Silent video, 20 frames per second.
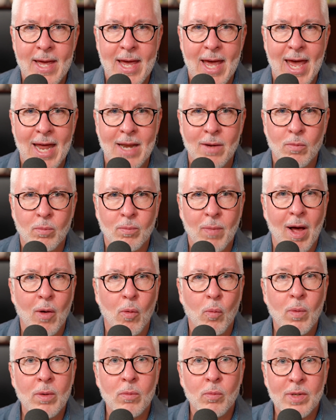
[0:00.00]
And
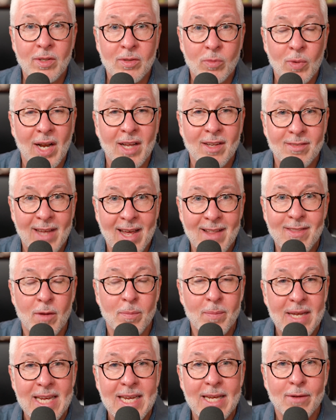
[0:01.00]
when I sat there
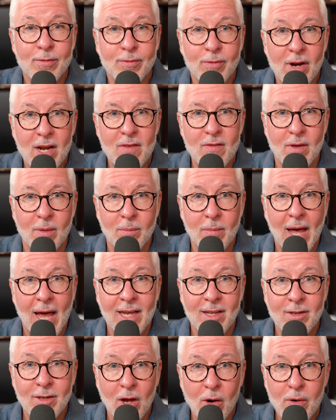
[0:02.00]
being in front of him,
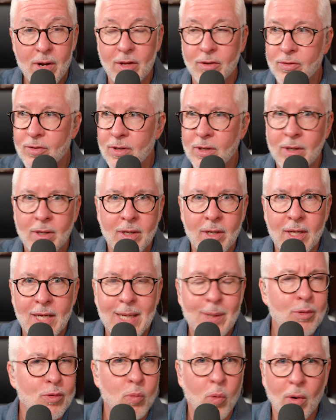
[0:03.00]
I noticed
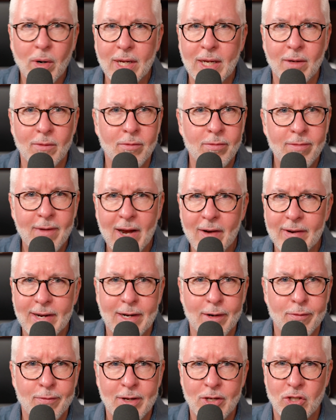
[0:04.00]
he was working very
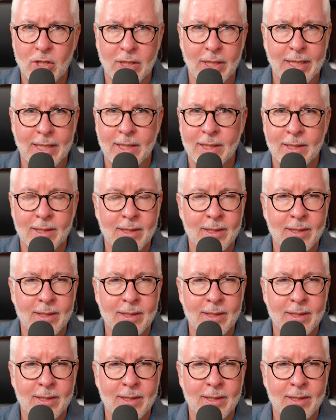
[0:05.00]
inefficiently.